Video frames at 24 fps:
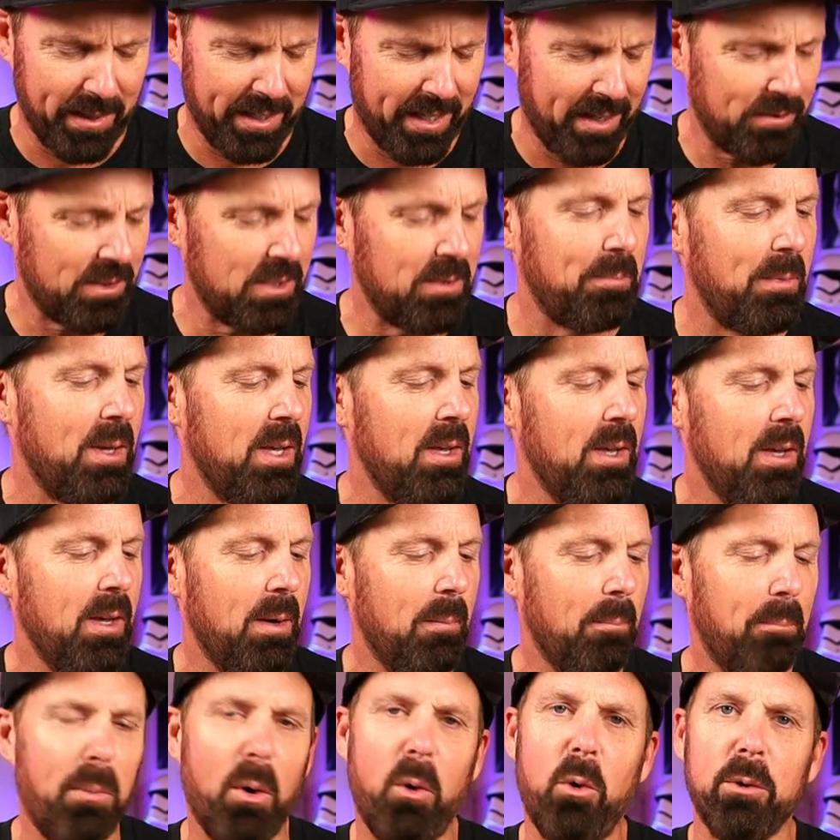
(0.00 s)
I have some
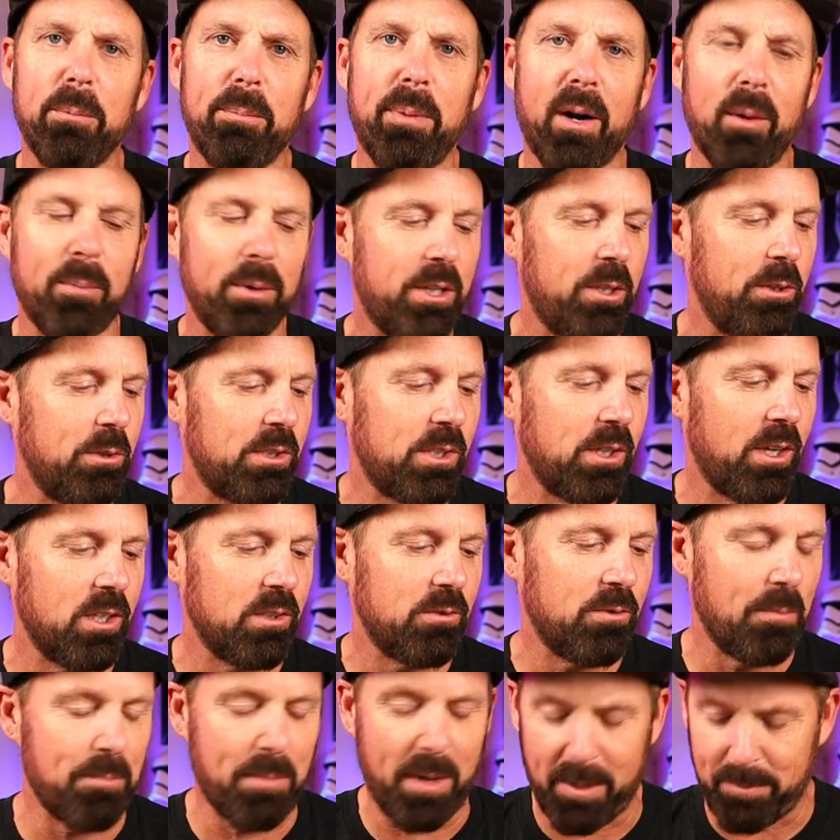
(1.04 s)
bold barbecue
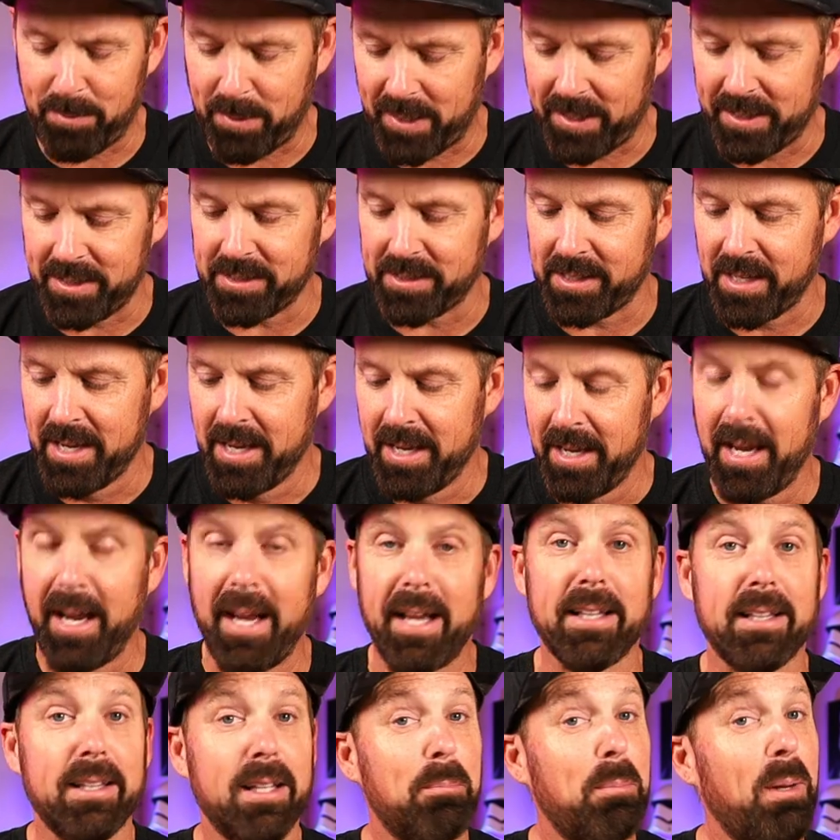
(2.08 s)
sauce from Popeyes
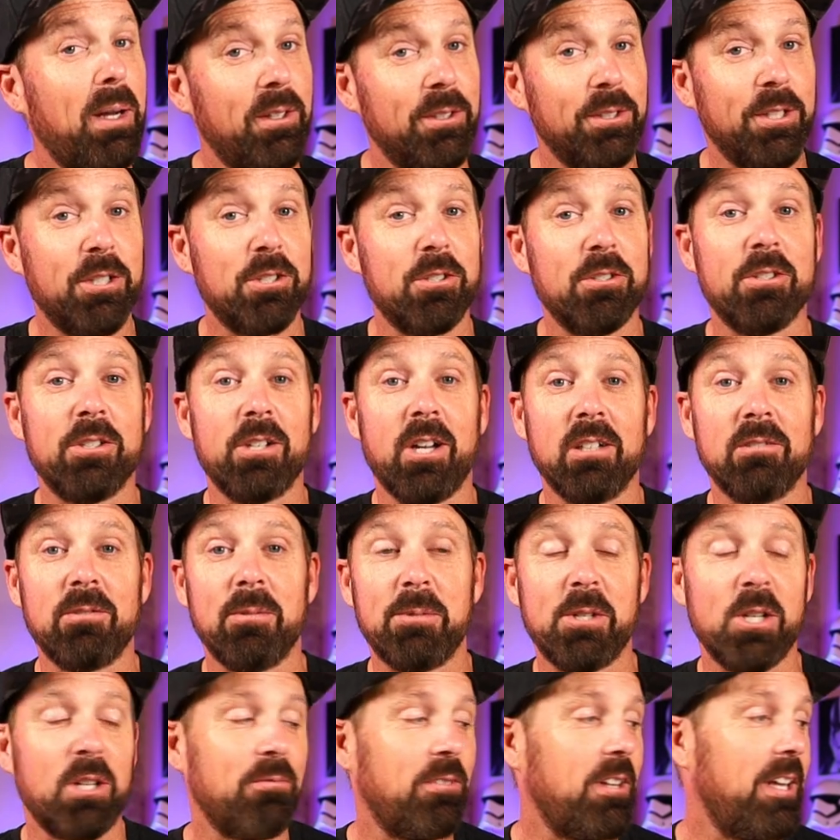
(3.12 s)
and the Polynesian sauce from
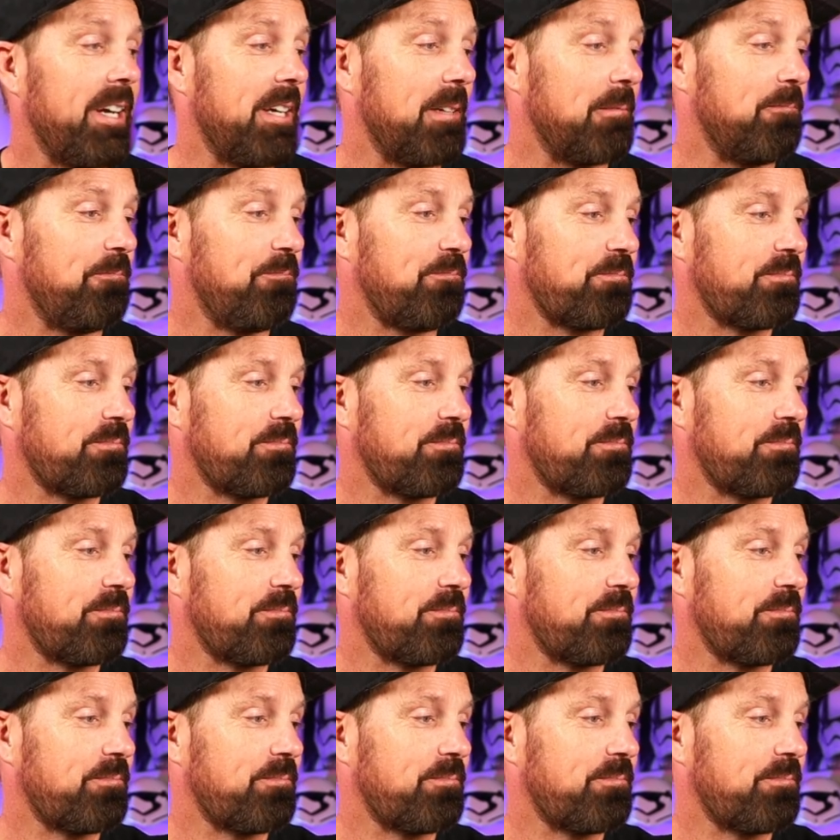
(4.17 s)
Chick-fil-A.